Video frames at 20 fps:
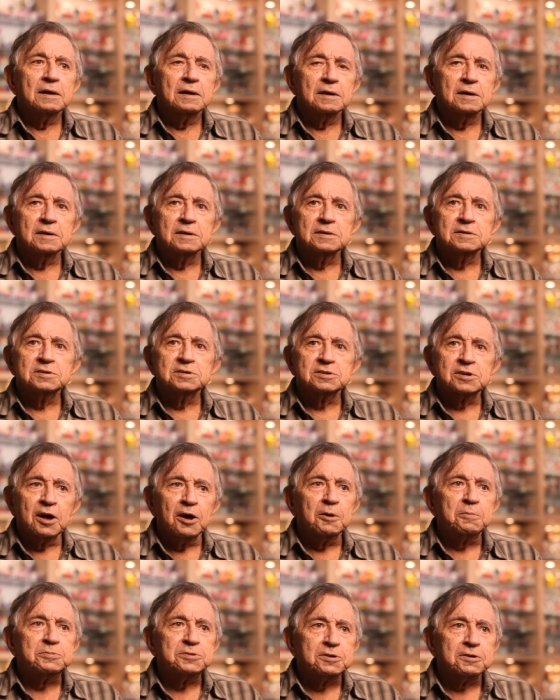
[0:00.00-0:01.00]
uh,
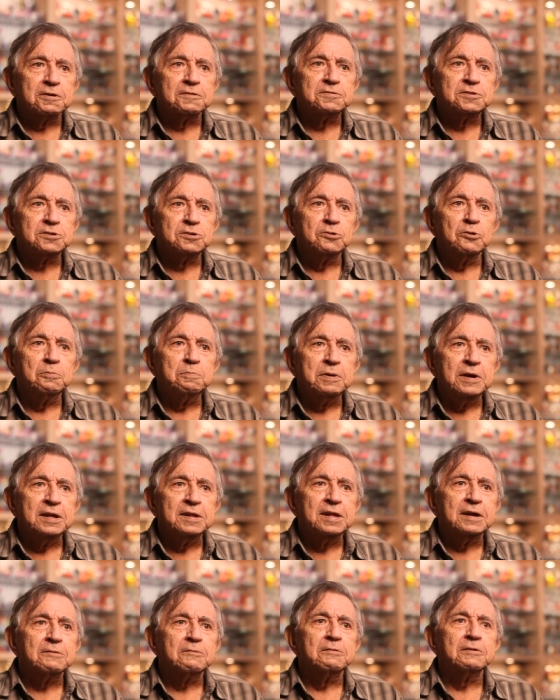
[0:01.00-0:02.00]
sculpture of Snoopy
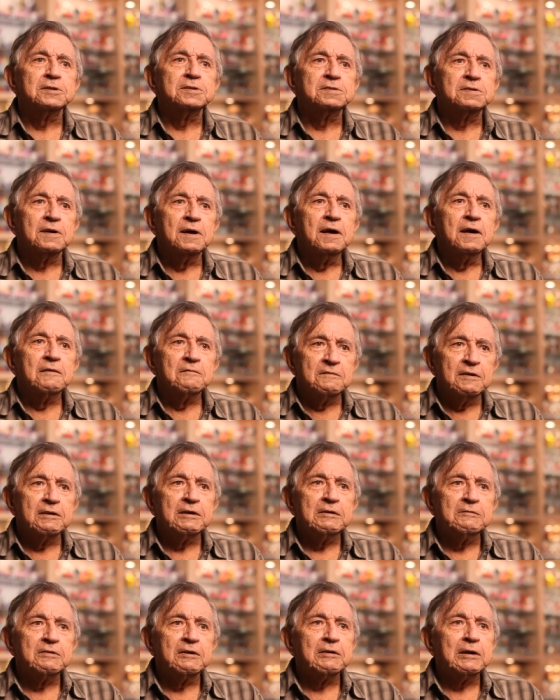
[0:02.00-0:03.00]
that was
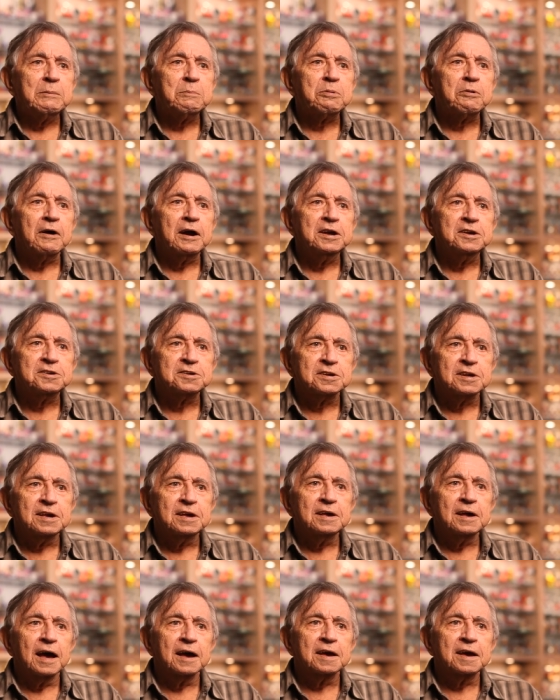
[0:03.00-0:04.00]
very, very
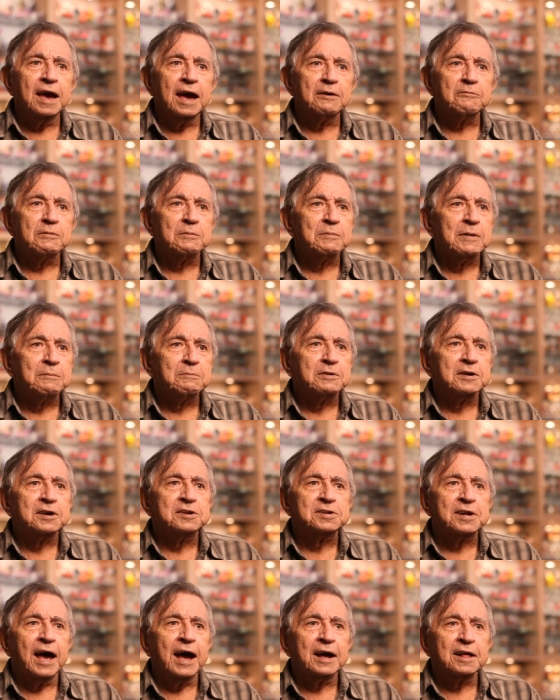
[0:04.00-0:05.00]
pricey. I can't remember
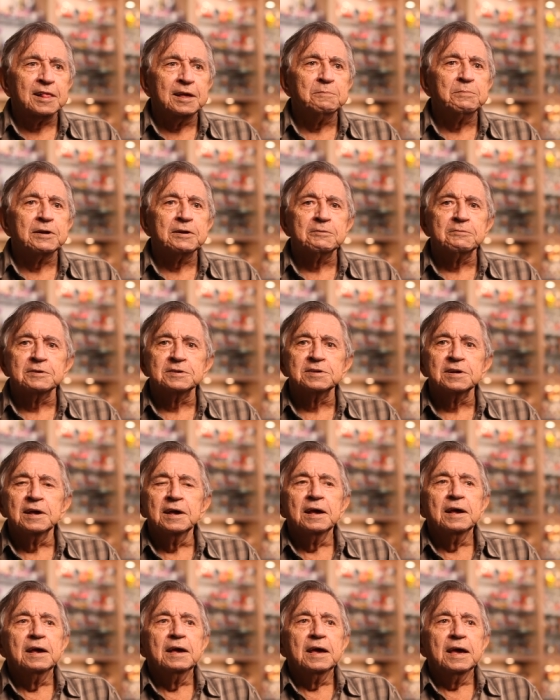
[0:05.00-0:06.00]
exactly, but it was,
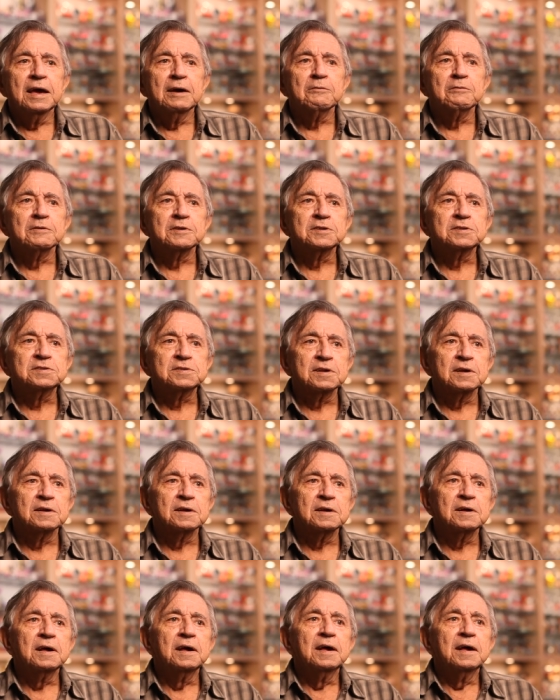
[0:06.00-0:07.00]
it was
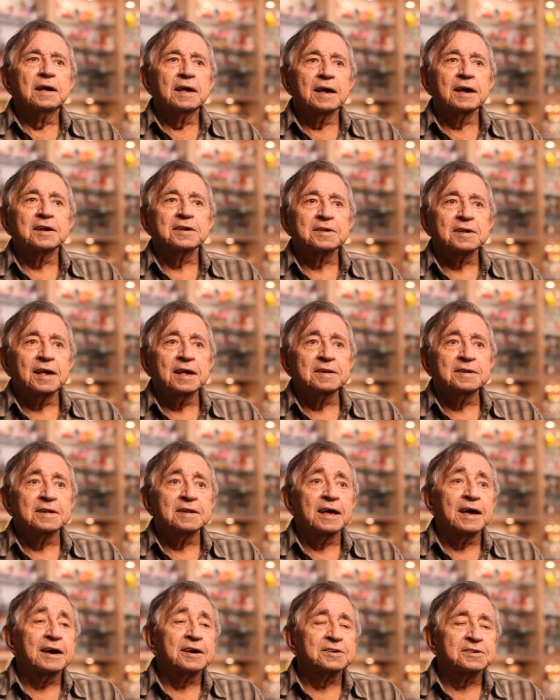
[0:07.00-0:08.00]
uh, ex
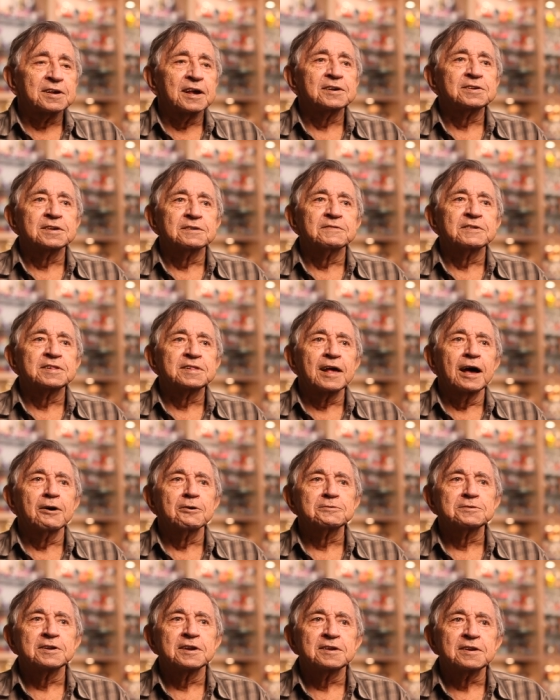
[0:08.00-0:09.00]
in excess of a
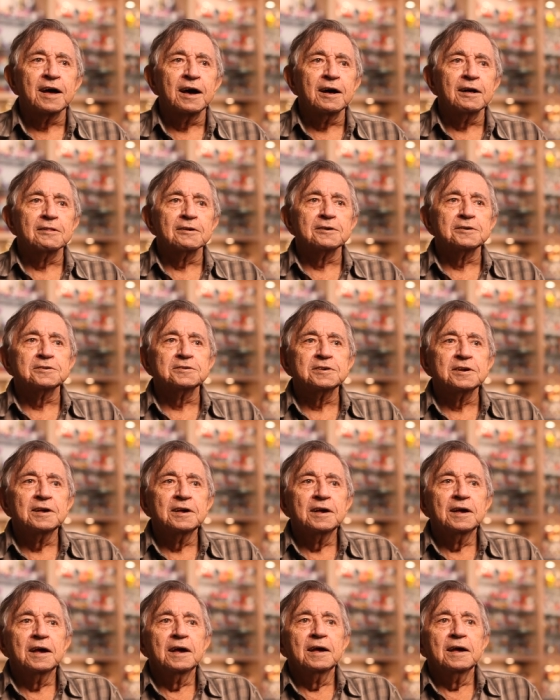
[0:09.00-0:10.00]
thousand dollars,
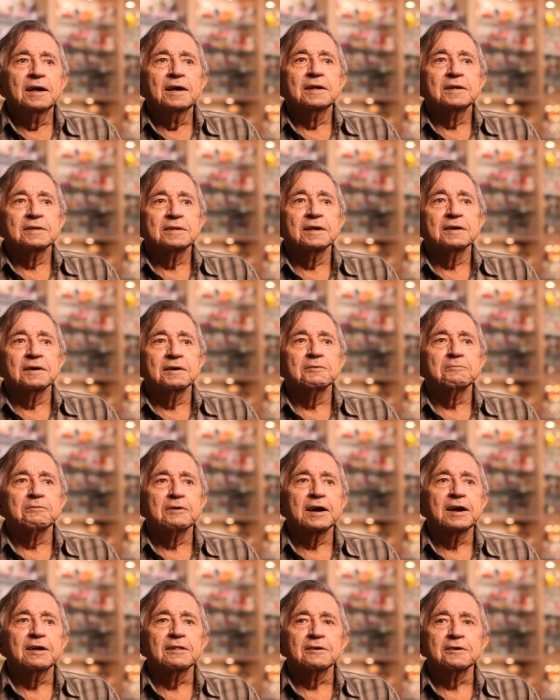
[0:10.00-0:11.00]
a
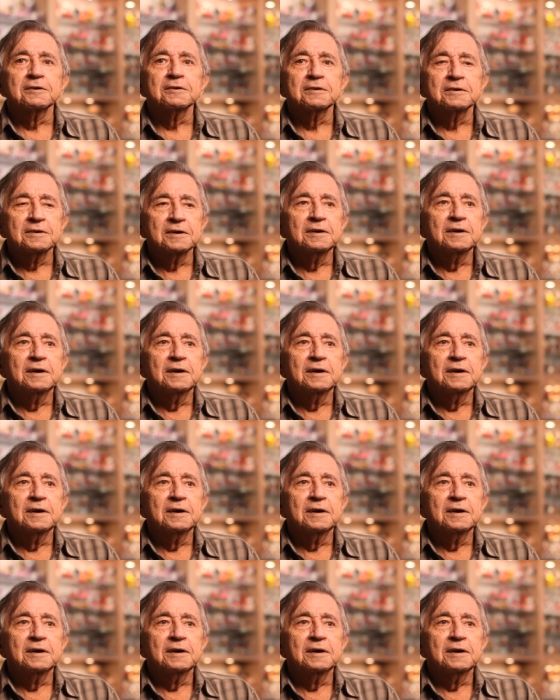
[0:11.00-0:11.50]
regular